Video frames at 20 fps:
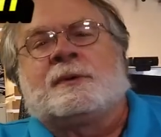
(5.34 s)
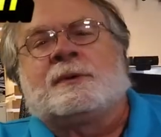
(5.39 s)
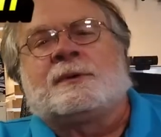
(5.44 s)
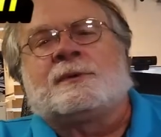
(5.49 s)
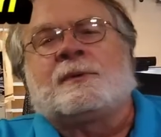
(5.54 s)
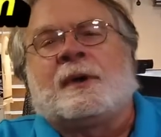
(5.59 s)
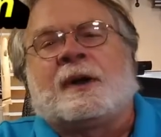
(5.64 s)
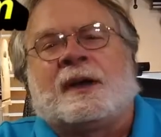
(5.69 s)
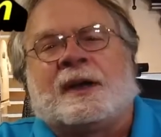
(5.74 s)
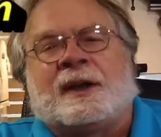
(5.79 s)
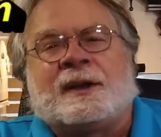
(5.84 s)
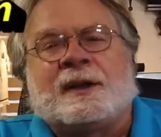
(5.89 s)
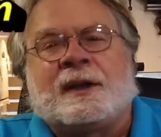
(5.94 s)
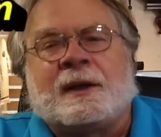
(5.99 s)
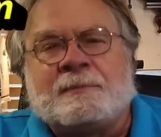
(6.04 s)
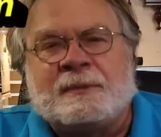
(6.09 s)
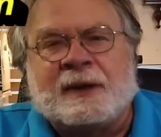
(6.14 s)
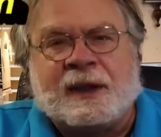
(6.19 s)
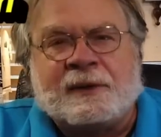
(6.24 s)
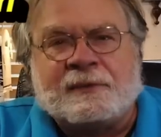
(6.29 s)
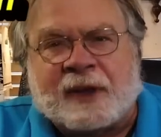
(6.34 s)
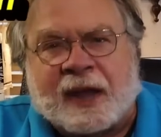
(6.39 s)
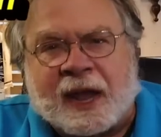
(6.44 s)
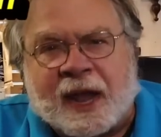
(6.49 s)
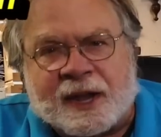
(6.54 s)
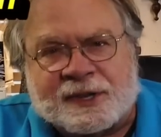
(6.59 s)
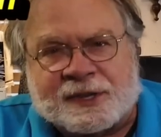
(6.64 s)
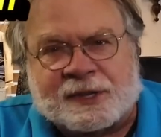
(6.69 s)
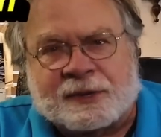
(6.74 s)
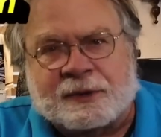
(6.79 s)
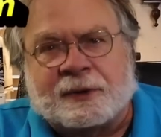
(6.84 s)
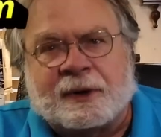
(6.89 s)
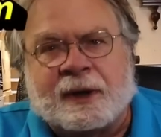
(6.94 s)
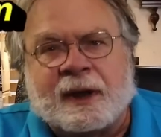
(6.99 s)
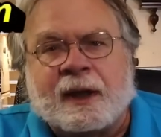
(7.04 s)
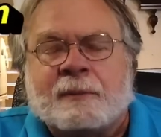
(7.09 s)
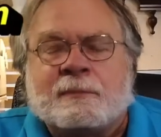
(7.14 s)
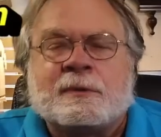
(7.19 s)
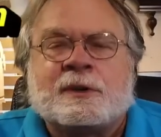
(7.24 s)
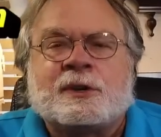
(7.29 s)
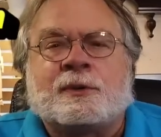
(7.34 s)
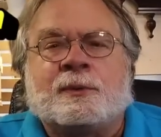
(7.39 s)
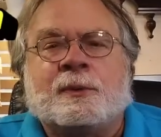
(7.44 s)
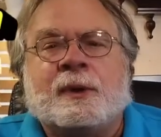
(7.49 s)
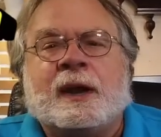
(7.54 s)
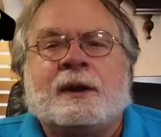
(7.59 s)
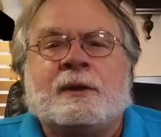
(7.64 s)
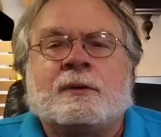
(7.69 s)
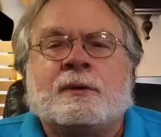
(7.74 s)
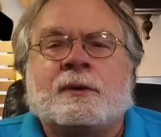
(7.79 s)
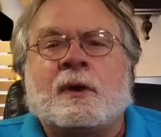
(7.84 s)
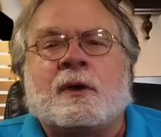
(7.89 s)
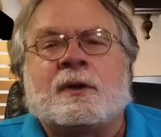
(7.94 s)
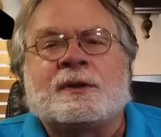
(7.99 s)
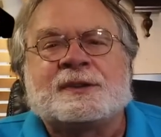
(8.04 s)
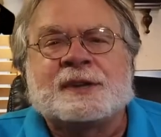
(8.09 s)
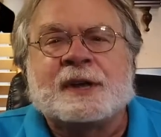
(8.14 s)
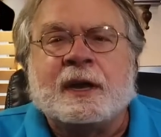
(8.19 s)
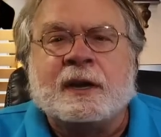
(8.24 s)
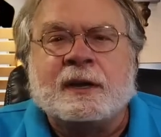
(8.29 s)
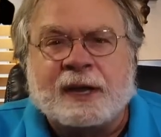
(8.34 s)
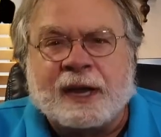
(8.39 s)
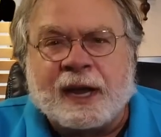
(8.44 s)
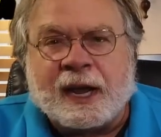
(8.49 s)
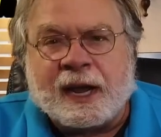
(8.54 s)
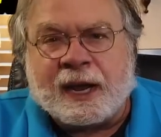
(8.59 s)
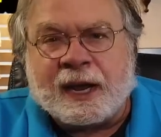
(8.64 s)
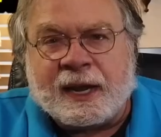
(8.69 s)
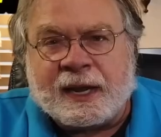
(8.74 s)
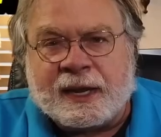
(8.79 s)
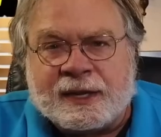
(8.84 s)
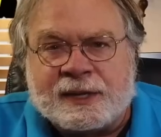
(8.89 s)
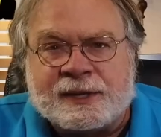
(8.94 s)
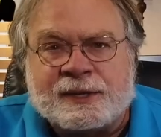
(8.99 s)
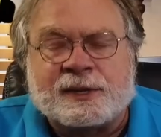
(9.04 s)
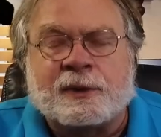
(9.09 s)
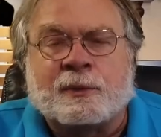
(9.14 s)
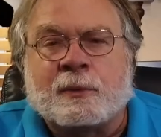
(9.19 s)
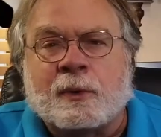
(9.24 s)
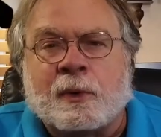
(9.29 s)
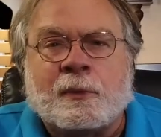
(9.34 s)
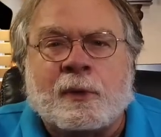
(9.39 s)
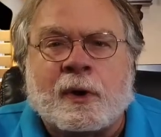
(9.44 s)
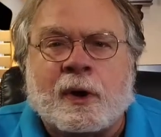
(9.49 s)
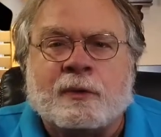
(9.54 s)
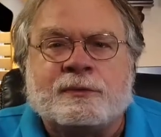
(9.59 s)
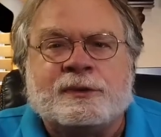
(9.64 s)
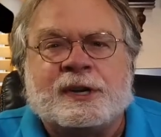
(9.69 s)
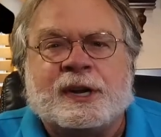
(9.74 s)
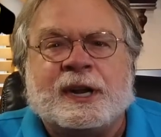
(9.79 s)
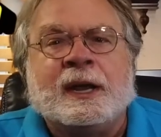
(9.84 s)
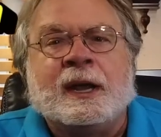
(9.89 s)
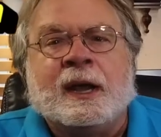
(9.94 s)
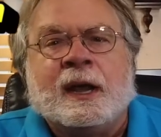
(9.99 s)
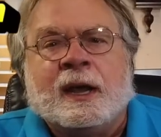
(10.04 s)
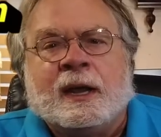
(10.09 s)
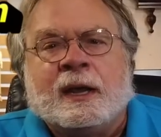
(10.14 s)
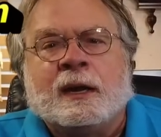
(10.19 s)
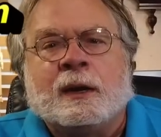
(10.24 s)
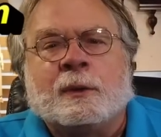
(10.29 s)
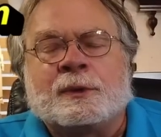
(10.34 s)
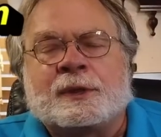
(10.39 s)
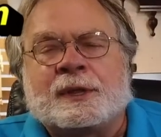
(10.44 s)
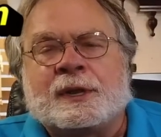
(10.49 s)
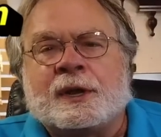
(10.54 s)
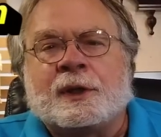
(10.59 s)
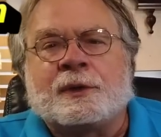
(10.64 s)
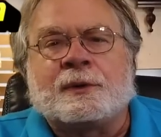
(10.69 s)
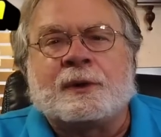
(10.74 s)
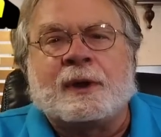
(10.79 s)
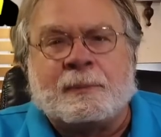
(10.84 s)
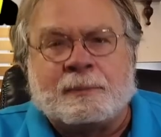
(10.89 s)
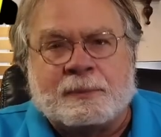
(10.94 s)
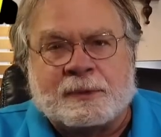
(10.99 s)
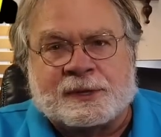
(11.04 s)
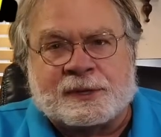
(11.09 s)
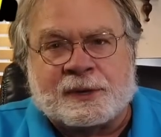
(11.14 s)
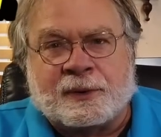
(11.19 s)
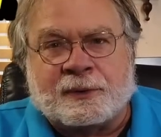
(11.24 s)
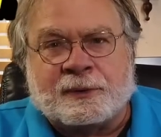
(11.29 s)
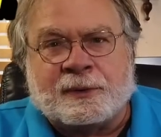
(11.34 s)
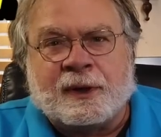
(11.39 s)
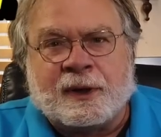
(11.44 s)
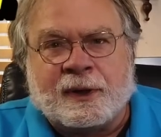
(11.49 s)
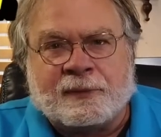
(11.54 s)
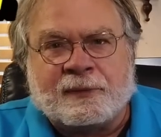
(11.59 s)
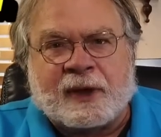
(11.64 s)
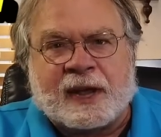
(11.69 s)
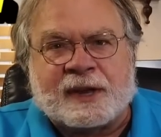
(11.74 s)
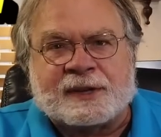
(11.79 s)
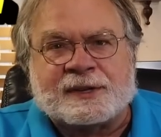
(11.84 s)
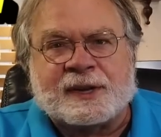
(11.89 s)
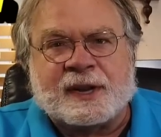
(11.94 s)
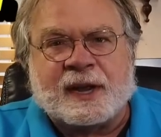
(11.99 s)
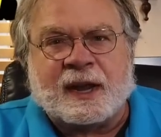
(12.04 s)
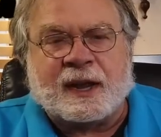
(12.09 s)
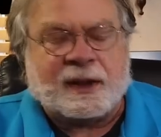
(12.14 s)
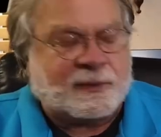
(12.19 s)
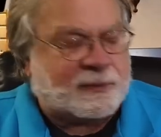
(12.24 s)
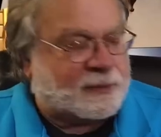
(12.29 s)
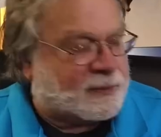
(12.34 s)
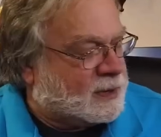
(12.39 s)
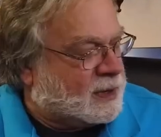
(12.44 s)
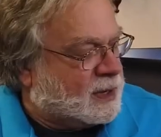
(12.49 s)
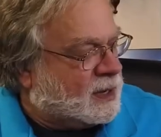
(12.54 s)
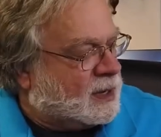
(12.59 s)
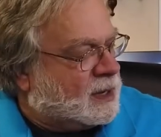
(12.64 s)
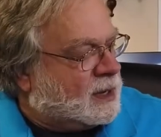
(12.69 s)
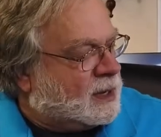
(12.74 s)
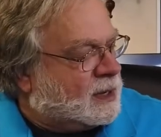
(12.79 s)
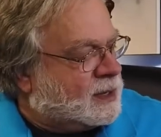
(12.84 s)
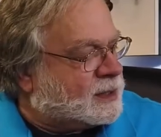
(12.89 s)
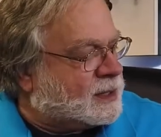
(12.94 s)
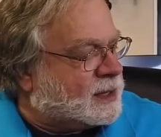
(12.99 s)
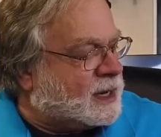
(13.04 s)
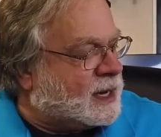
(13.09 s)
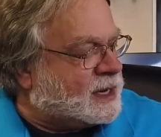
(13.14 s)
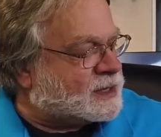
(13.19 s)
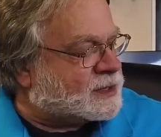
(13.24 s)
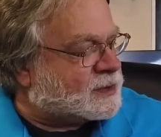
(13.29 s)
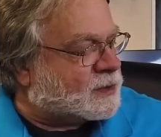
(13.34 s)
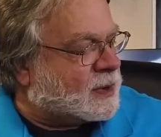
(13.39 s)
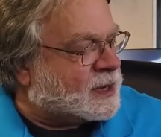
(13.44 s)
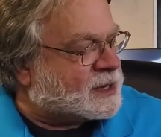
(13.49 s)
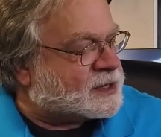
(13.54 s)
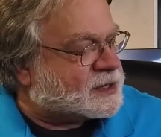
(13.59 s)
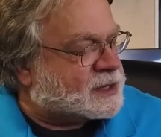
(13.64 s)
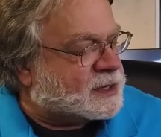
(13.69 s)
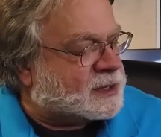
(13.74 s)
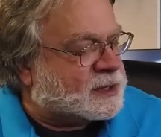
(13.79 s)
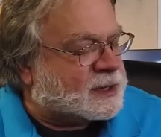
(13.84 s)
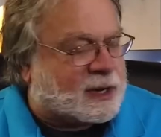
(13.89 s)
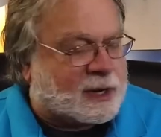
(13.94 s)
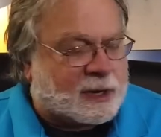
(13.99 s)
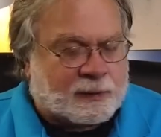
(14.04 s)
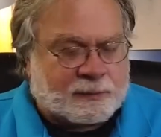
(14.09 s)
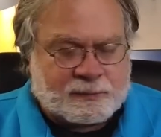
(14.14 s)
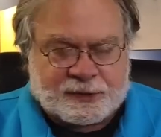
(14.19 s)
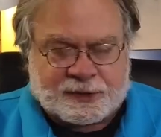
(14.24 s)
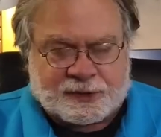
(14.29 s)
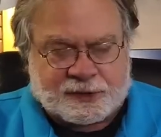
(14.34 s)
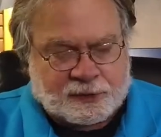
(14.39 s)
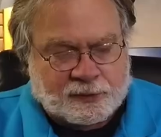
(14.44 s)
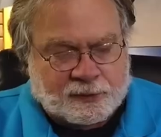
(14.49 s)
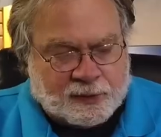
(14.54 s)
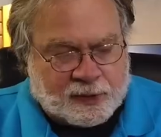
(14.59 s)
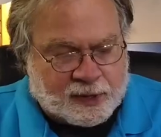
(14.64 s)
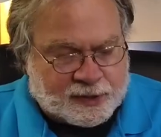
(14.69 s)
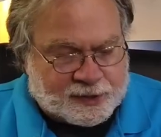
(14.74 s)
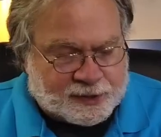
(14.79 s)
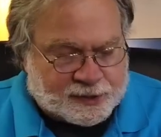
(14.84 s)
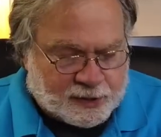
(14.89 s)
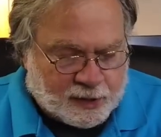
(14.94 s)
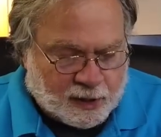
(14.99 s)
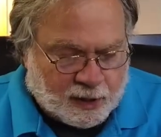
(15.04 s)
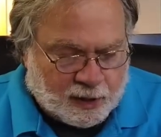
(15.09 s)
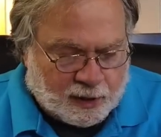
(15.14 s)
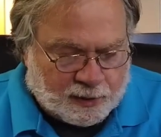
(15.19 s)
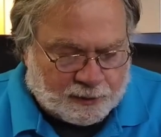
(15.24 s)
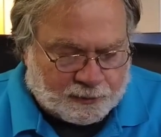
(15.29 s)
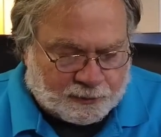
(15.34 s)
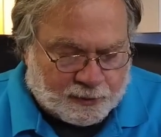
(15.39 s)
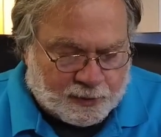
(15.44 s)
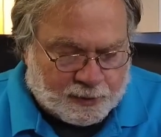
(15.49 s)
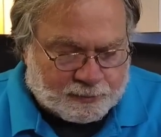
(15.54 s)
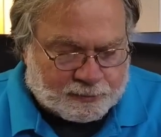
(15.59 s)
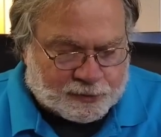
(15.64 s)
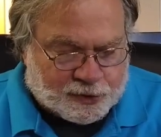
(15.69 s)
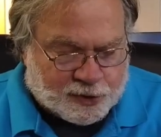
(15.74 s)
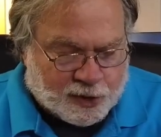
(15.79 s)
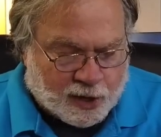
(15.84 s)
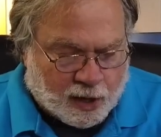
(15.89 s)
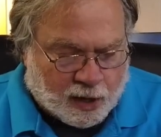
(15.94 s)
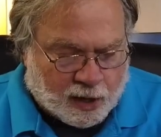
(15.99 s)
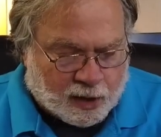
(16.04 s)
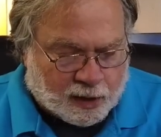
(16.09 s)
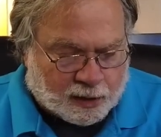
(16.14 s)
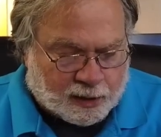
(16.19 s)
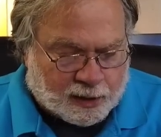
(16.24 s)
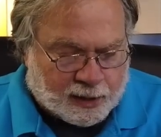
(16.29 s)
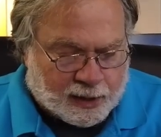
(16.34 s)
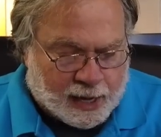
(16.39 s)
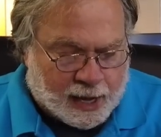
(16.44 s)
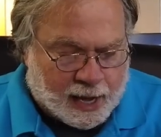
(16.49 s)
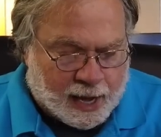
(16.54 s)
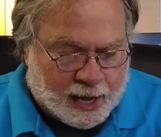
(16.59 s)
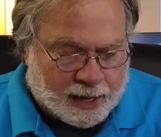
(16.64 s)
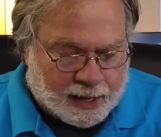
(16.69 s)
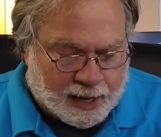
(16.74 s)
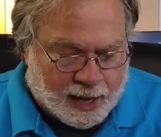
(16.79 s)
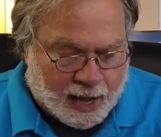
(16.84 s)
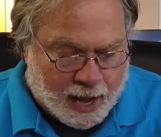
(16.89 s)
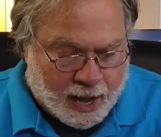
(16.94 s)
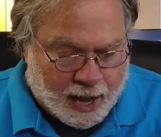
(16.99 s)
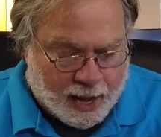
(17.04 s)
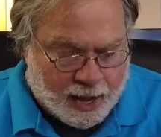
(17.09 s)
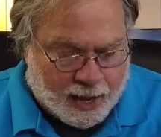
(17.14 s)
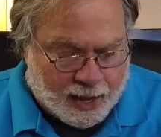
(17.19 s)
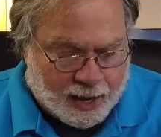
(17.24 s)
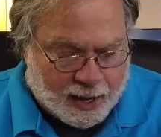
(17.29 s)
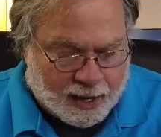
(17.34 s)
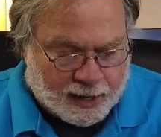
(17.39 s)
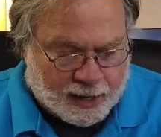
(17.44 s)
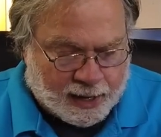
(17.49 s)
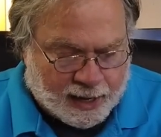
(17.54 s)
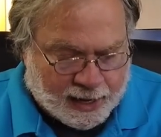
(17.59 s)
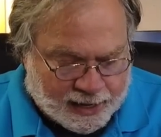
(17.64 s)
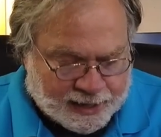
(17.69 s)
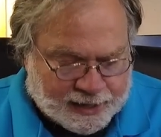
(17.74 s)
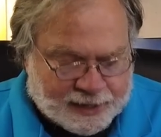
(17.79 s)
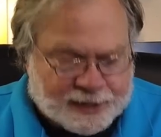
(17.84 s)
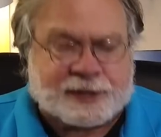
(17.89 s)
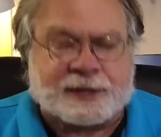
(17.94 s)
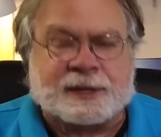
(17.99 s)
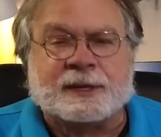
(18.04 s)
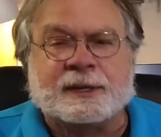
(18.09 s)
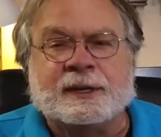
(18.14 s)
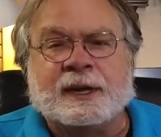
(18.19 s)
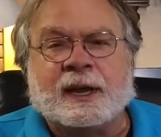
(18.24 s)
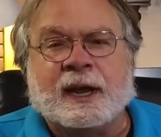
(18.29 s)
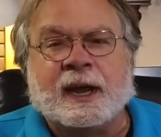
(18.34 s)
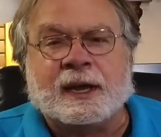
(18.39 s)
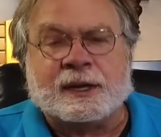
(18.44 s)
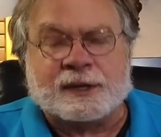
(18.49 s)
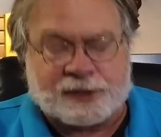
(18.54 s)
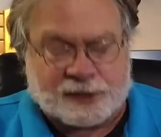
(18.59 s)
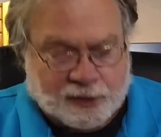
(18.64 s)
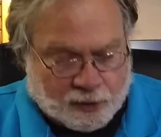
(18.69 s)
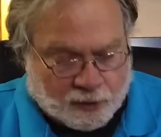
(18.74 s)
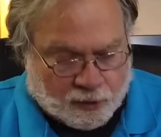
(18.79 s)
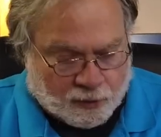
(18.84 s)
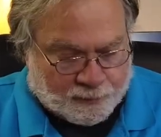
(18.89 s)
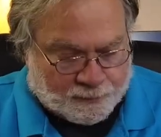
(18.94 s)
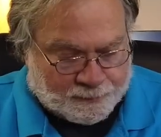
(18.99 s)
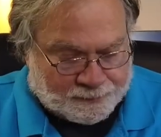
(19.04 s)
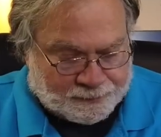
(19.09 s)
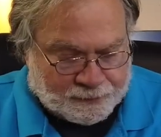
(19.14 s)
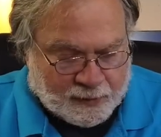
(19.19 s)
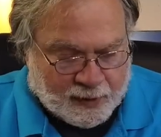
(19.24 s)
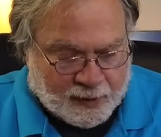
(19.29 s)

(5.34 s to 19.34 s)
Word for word: Worldwide. I'm Dave Casler, amateur radio call sign KE0OG, here with another episode of Ask Dave. Today's question comes to us from John, AA8SO.